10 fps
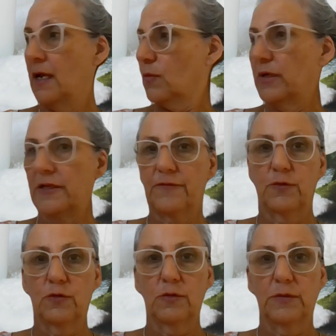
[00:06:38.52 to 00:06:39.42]
Week
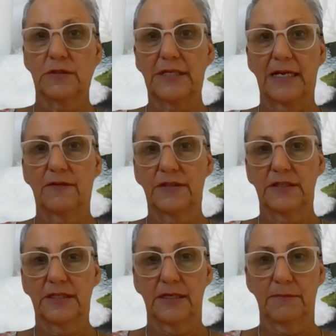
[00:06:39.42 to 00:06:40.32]
4, we'll delve
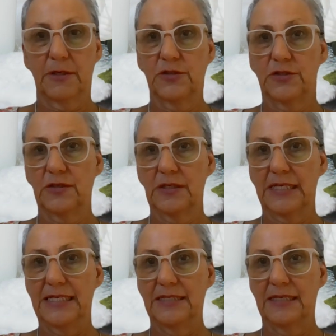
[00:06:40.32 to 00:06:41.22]
into emotional
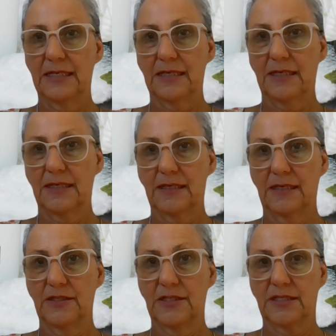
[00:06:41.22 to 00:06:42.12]
eating.
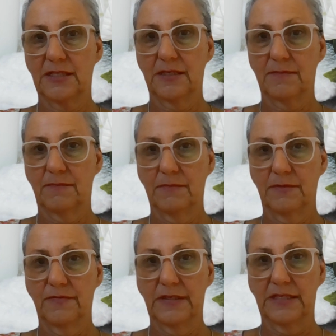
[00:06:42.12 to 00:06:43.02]
Again, just
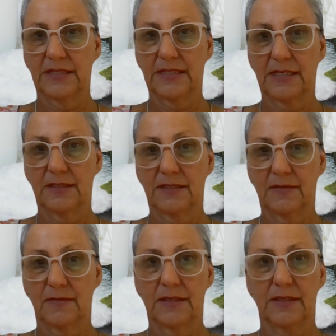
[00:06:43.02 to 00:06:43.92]
moving this down so
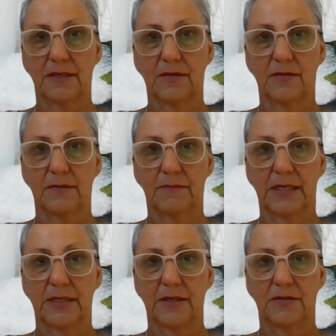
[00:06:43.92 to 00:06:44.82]
I can look at
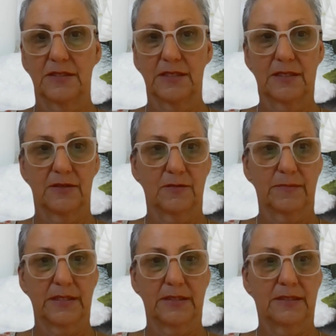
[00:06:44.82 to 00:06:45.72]
my notes a little
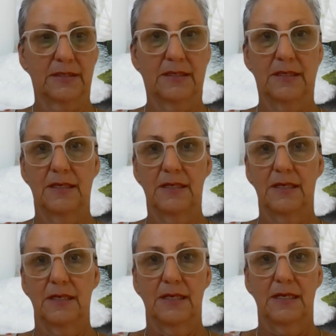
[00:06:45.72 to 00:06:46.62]
bit.
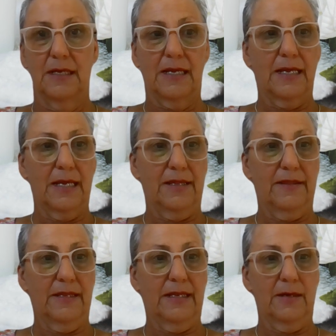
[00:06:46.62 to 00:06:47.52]

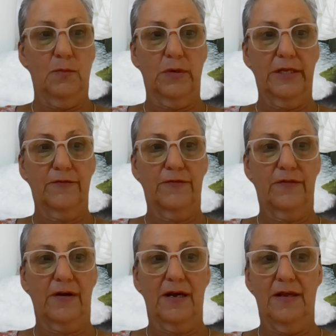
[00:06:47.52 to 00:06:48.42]
And then week
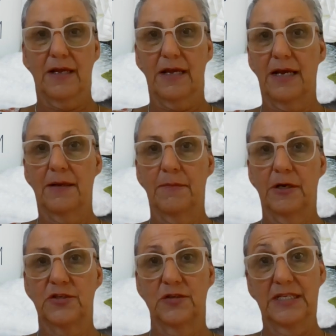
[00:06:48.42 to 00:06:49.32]
5,
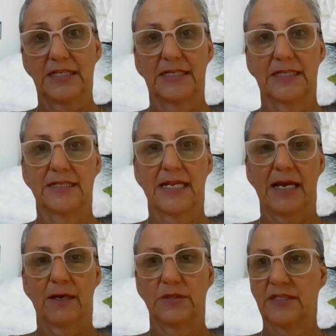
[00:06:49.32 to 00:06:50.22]
emotional eating and
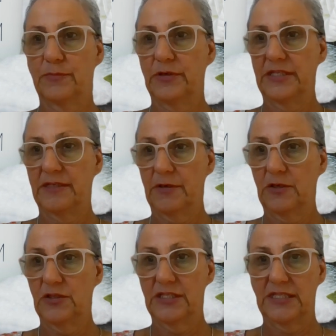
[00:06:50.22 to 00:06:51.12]
how we suppress
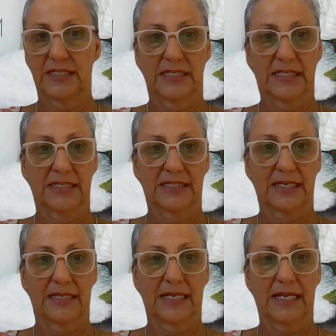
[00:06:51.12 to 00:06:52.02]
emotions and things
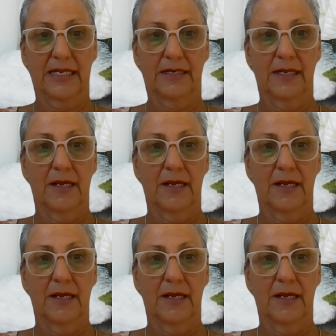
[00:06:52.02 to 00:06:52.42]
like that.